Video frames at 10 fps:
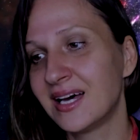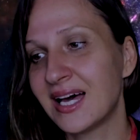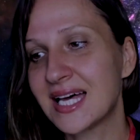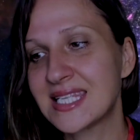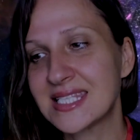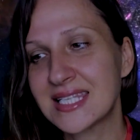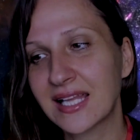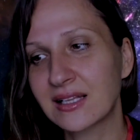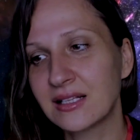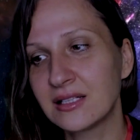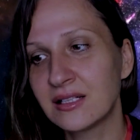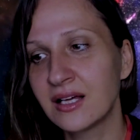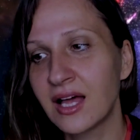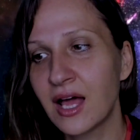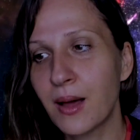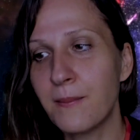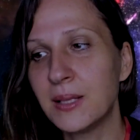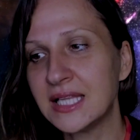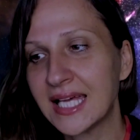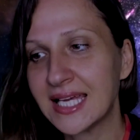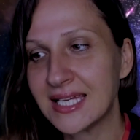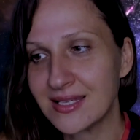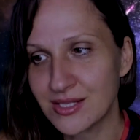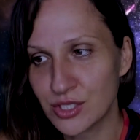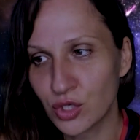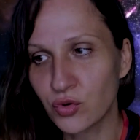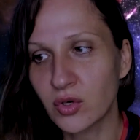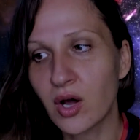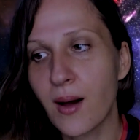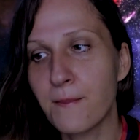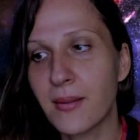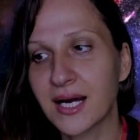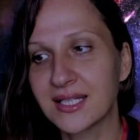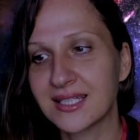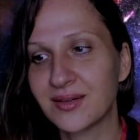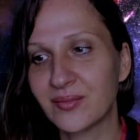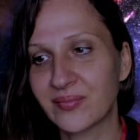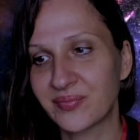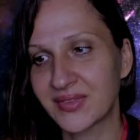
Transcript: a subtle malaise grew among them.